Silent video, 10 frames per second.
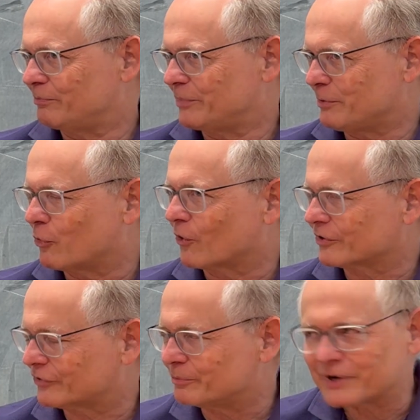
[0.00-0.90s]
be
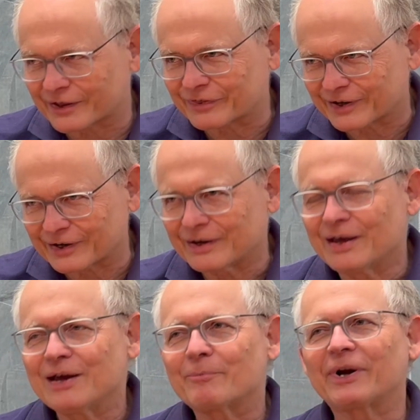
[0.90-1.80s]
born from nothing,
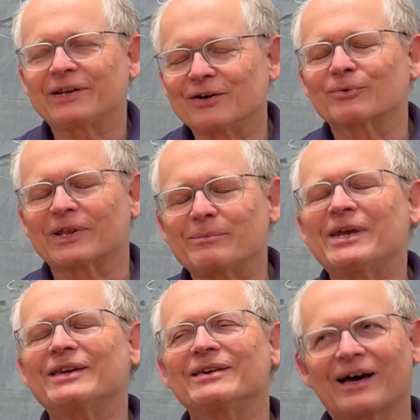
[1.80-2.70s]
but he didn't really
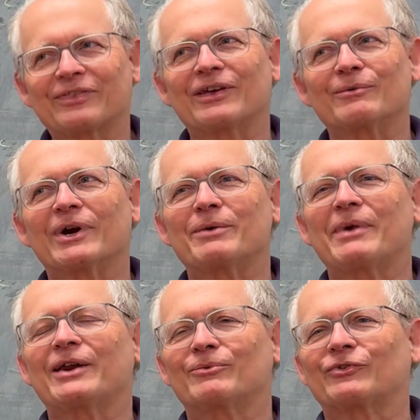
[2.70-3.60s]
mean nothing. What he
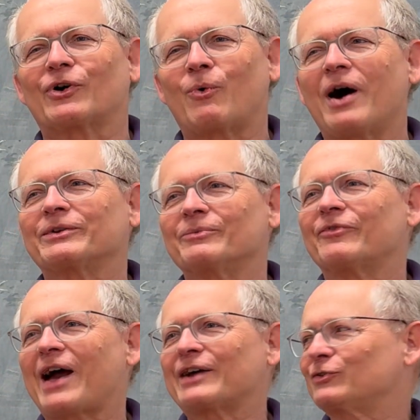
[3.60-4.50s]
meant was a quantum
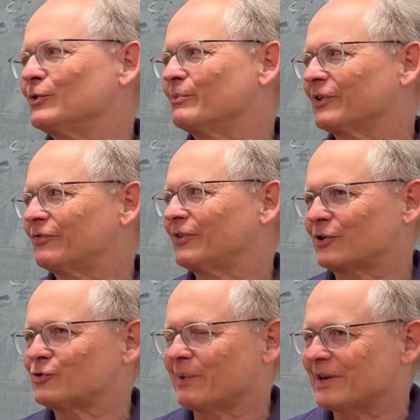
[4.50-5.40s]
vacuum with
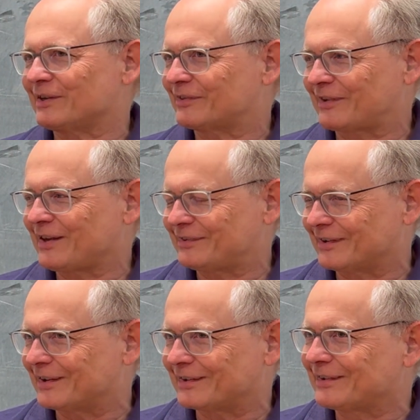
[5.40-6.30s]
fluctuating states
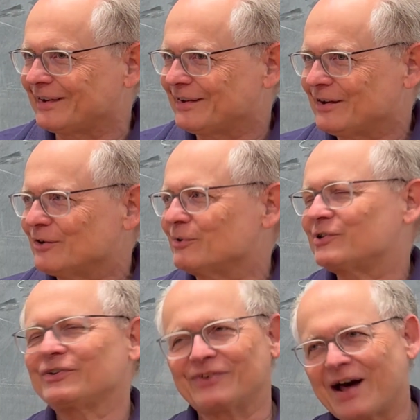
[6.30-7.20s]
in it,
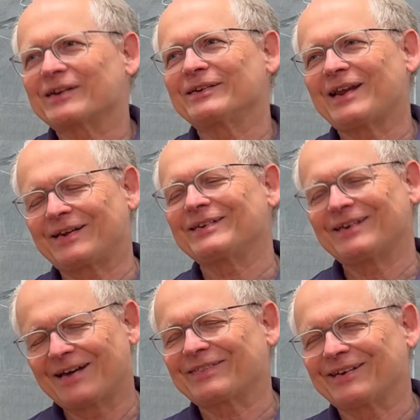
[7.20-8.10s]
which is not
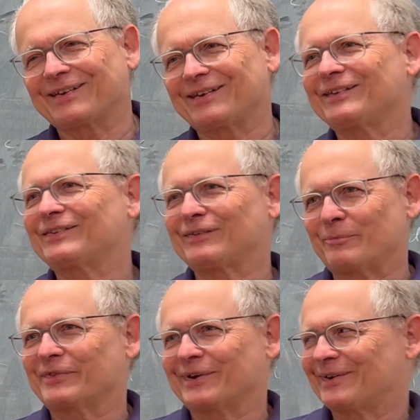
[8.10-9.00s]
nothing. It's
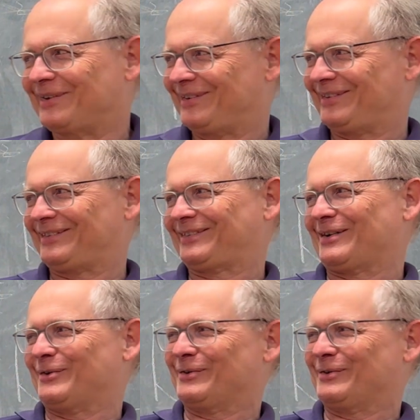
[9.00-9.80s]
something. So